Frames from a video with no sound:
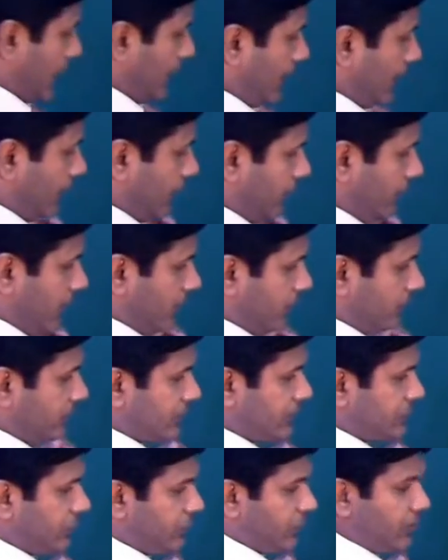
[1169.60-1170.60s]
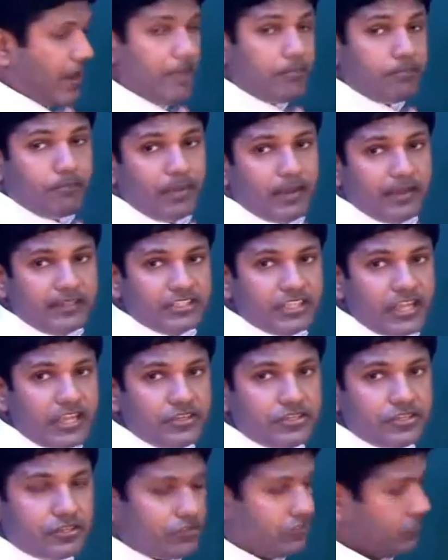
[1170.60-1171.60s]
Look at that. Such rapid
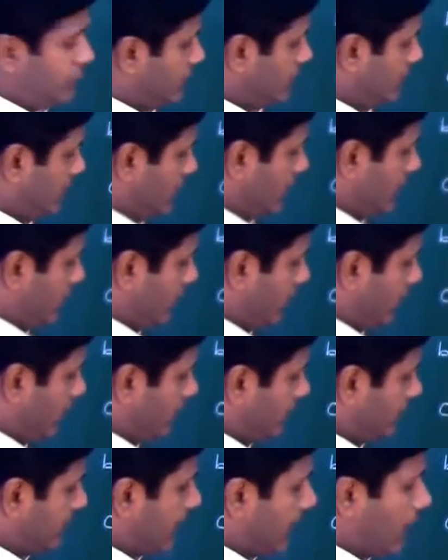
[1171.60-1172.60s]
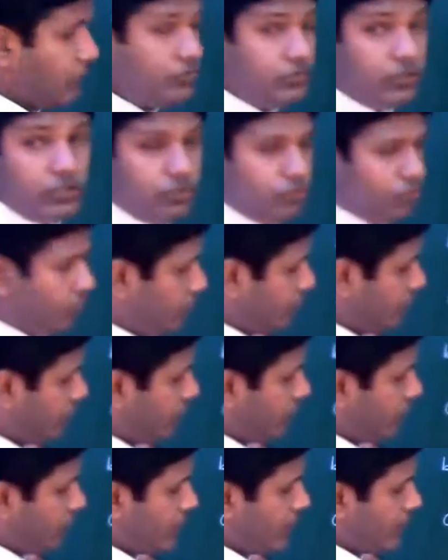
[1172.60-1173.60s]
changes. From
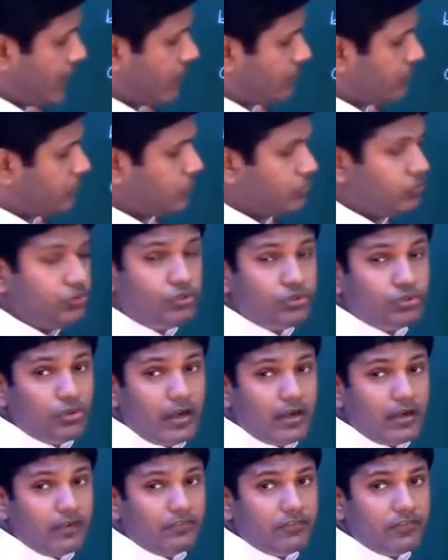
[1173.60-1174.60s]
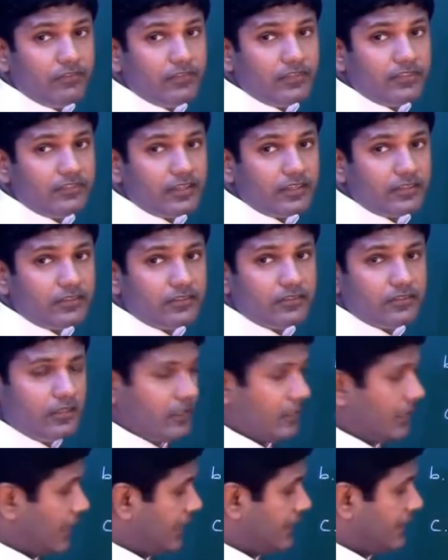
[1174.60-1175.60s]
1024 down to 256,
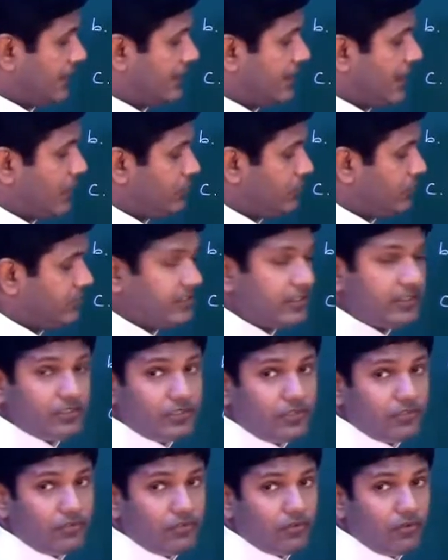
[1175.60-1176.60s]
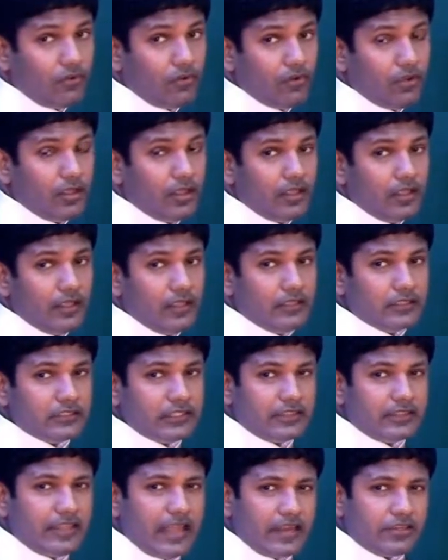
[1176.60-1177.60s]
and then down to 64.
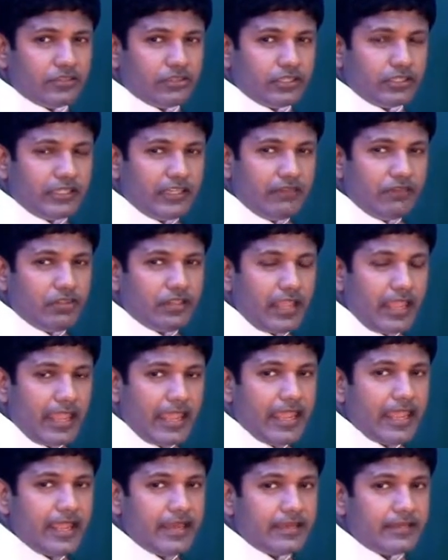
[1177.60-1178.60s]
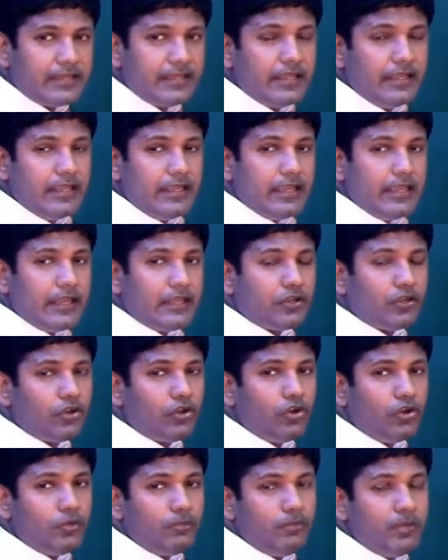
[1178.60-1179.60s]
So that should give you the hint it
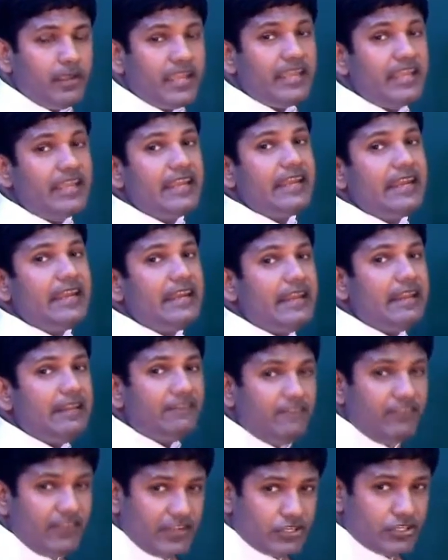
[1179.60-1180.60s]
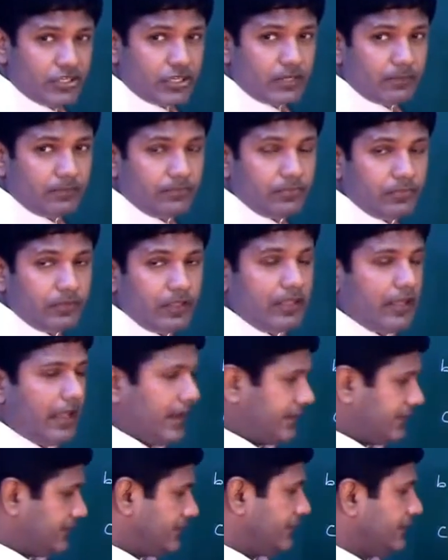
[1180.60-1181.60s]
could be division.
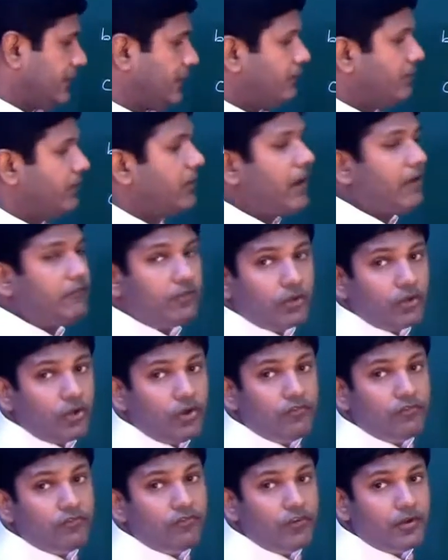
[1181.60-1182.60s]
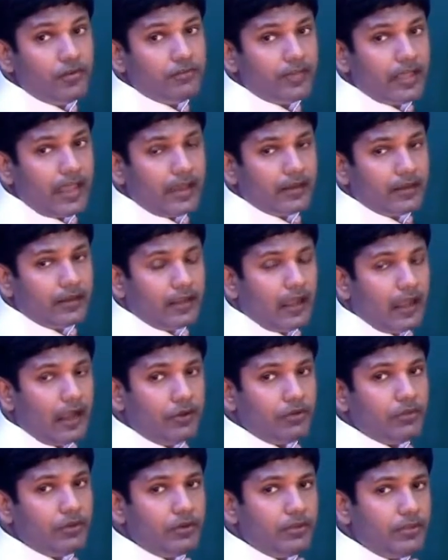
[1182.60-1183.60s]
And still we have to confirm that. How
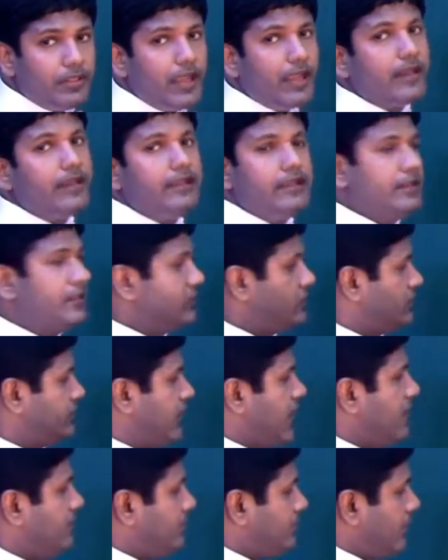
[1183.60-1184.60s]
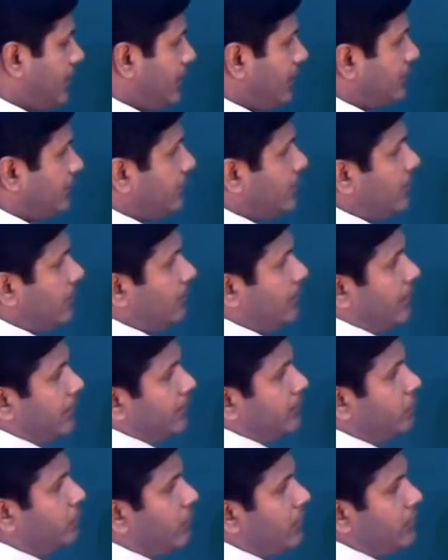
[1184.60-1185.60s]
do we do that? Same thing. Like
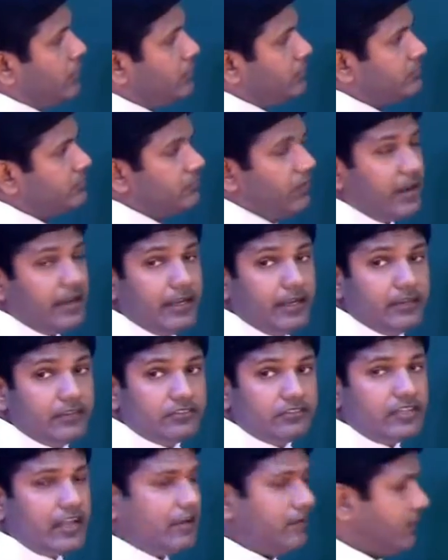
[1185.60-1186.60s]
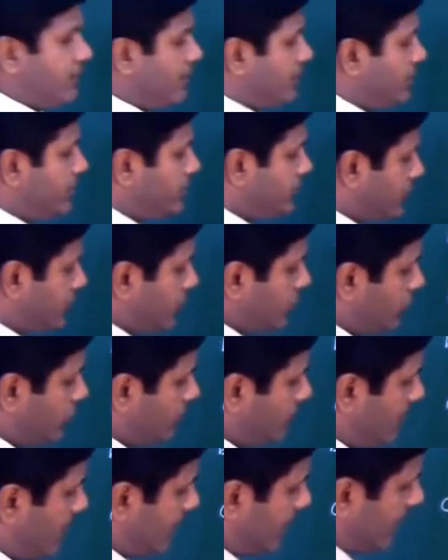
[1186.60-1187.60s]
the way you're finding set of numbers, you
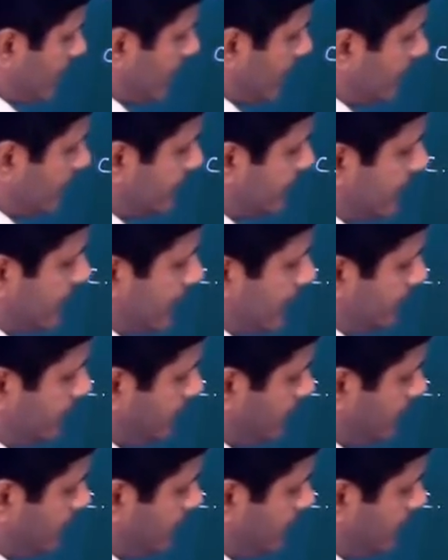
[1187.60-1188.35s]
make another set.